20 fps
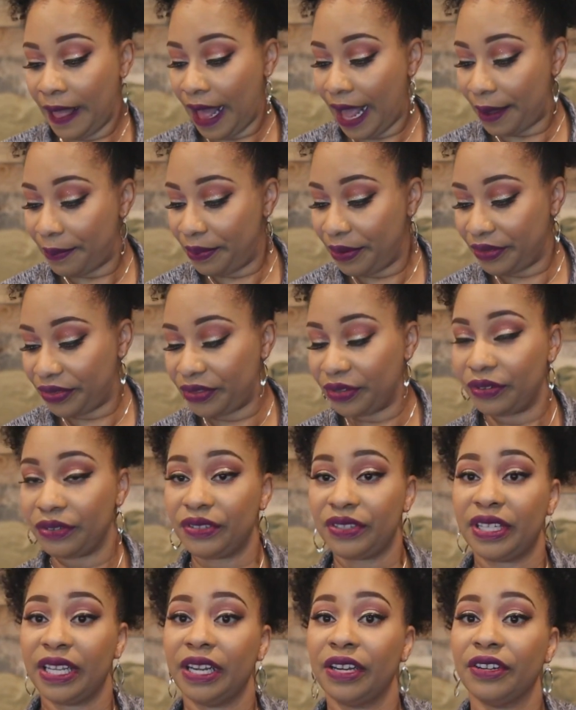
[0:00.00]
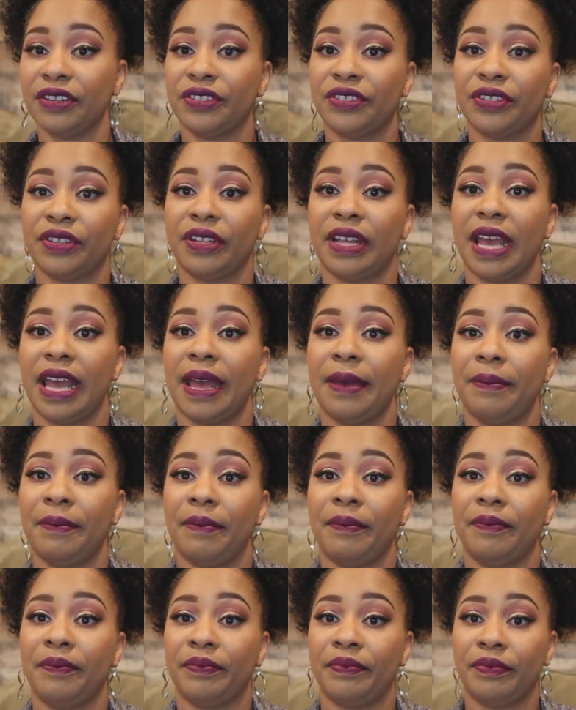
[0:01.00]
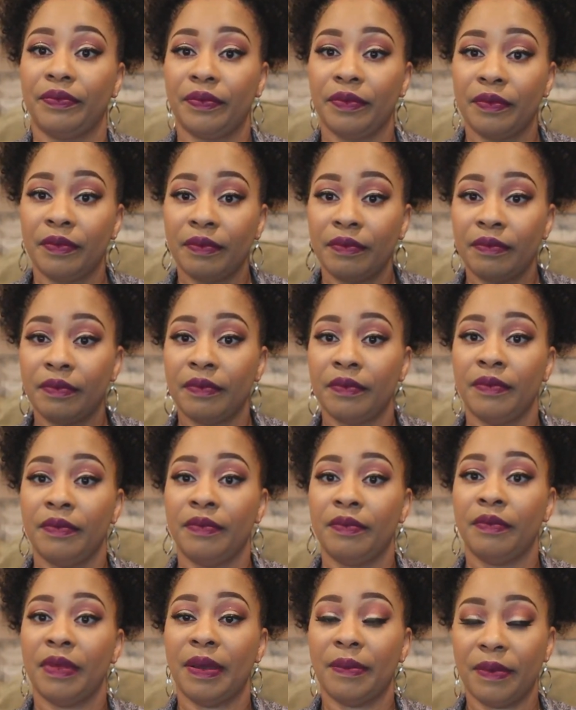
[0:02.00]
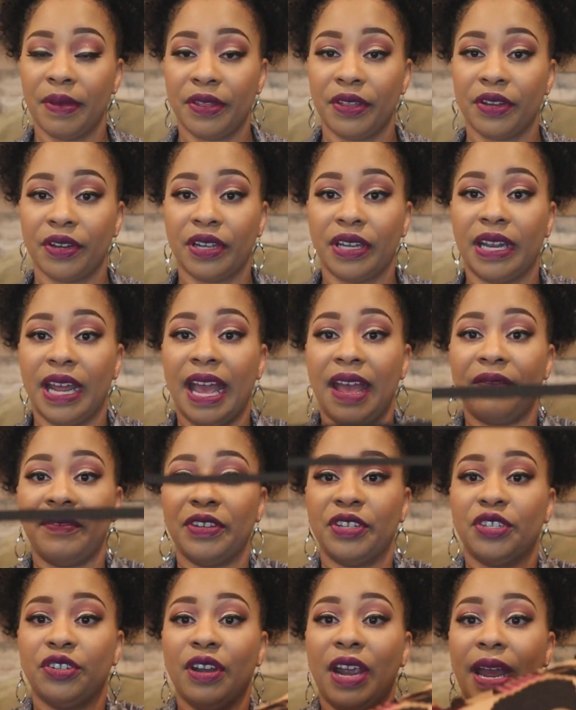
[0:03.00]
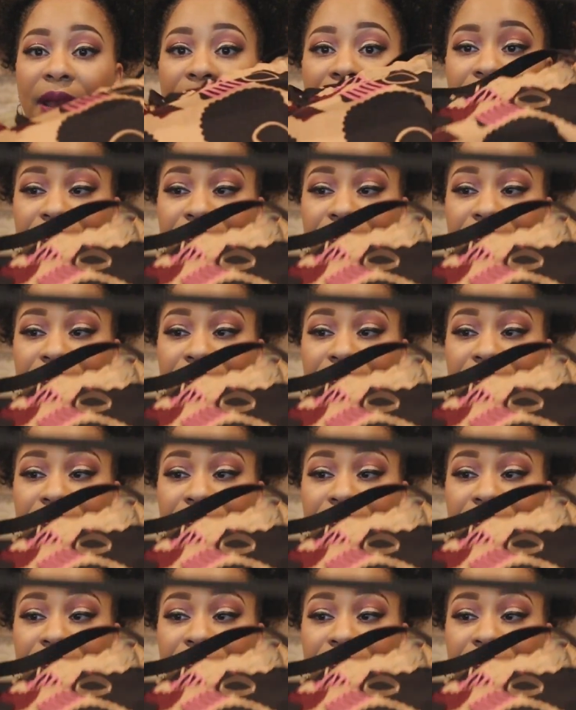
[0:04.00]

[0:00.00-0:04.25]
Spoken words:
I put those there so that my mother could have a strap.